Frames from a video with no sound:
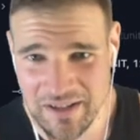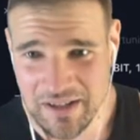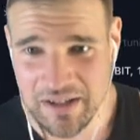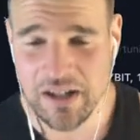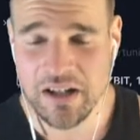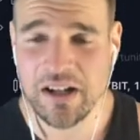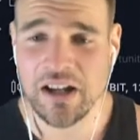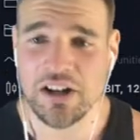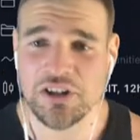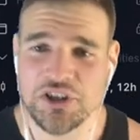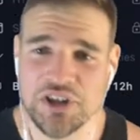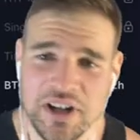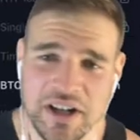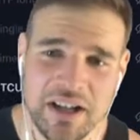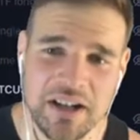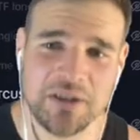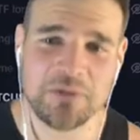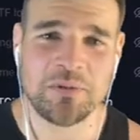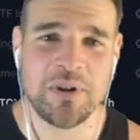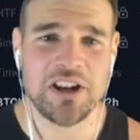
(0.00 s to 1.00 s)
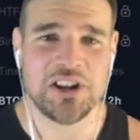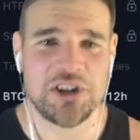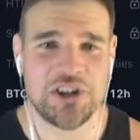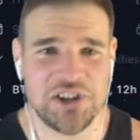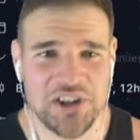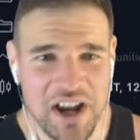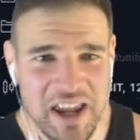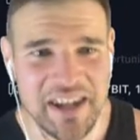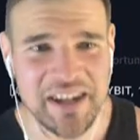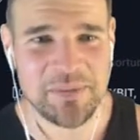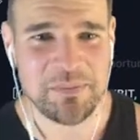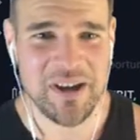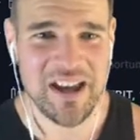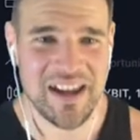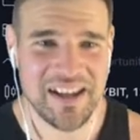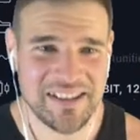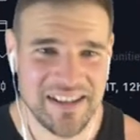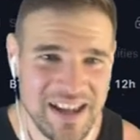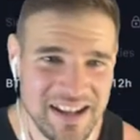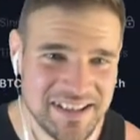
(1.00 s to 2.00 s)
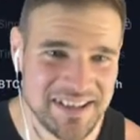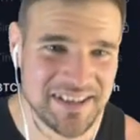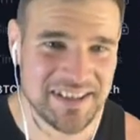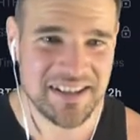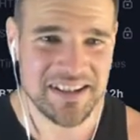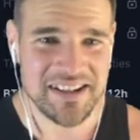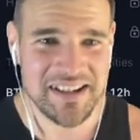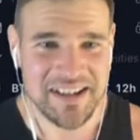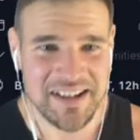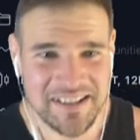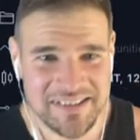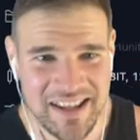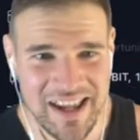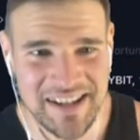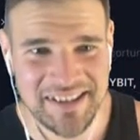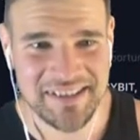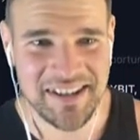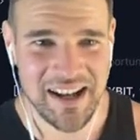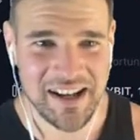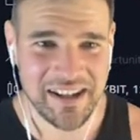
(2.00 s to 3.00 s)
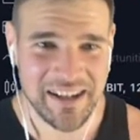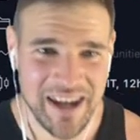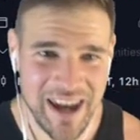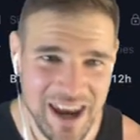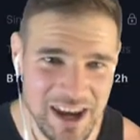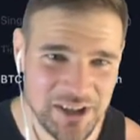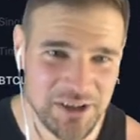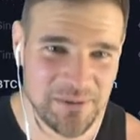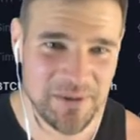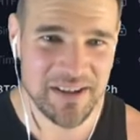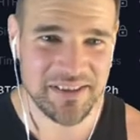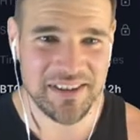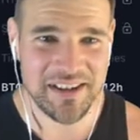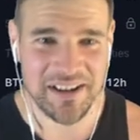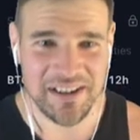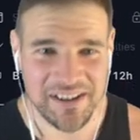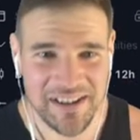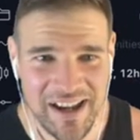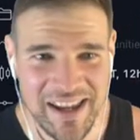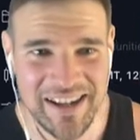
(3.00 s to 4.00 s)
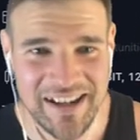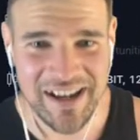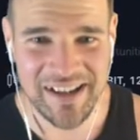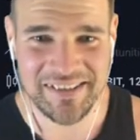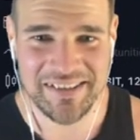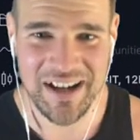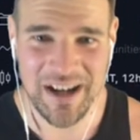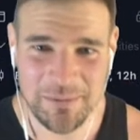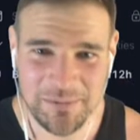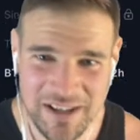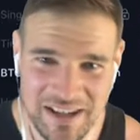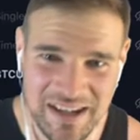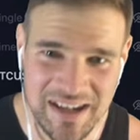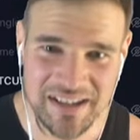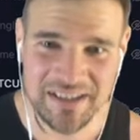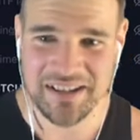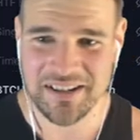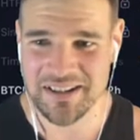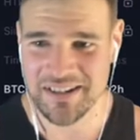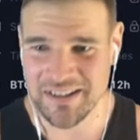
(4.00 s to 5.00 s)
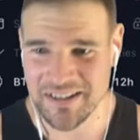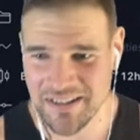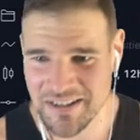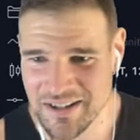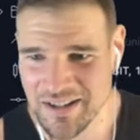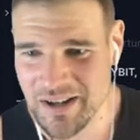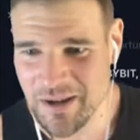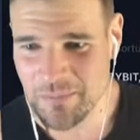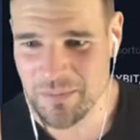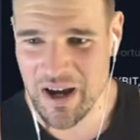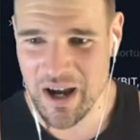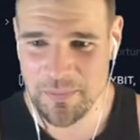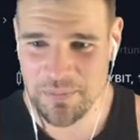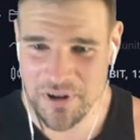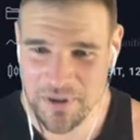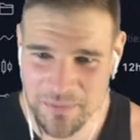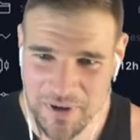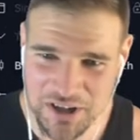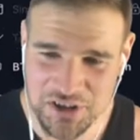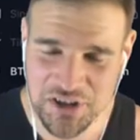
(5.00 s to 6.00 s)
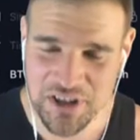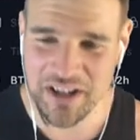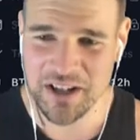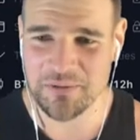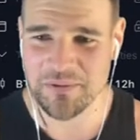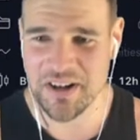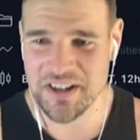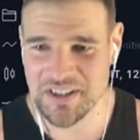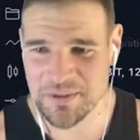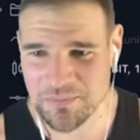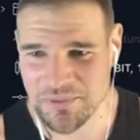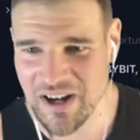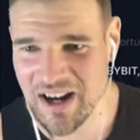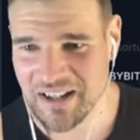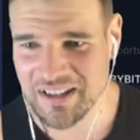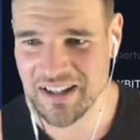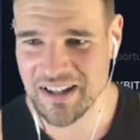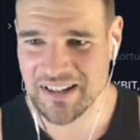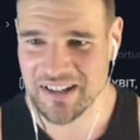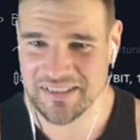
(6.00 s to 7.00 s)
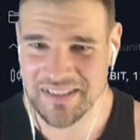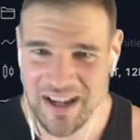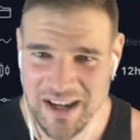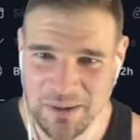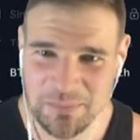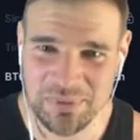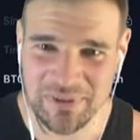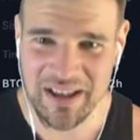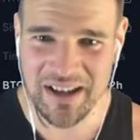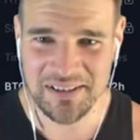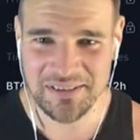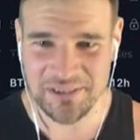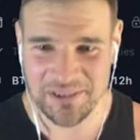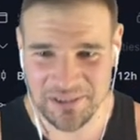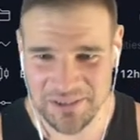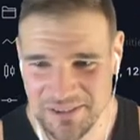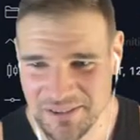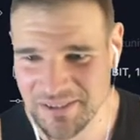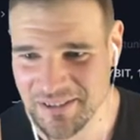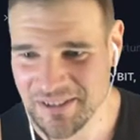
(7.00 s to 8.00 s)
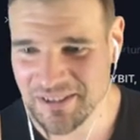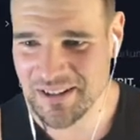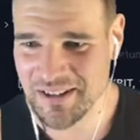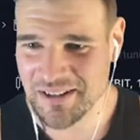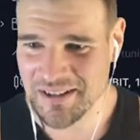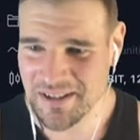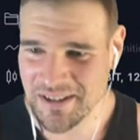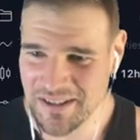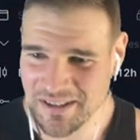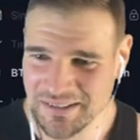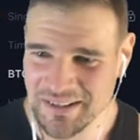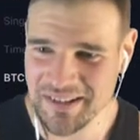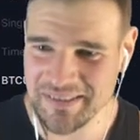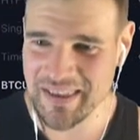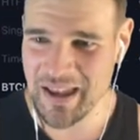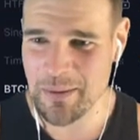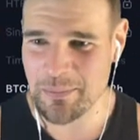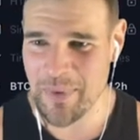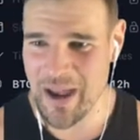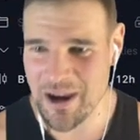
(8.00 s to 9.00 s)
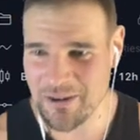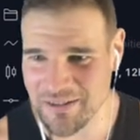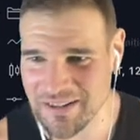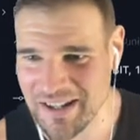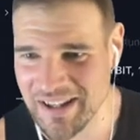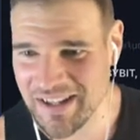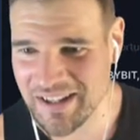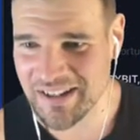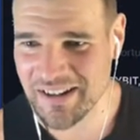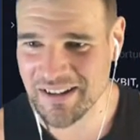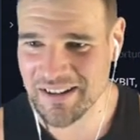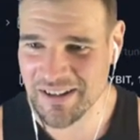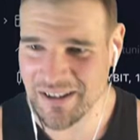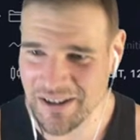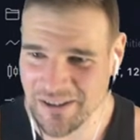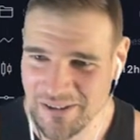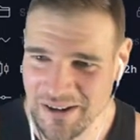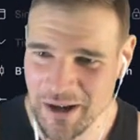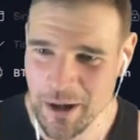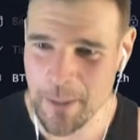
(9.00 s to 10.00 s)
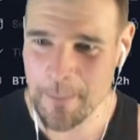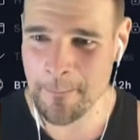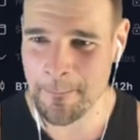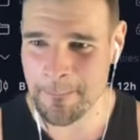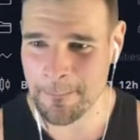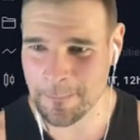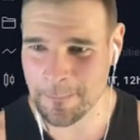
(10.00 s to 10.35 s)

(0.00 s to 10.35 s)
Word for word: eating a chicken and rice shake, man. That's dedication right there. Ain't got time to eat. But I put my chicken, rice, and broccoli in a dang blender. Let that marinade, all right?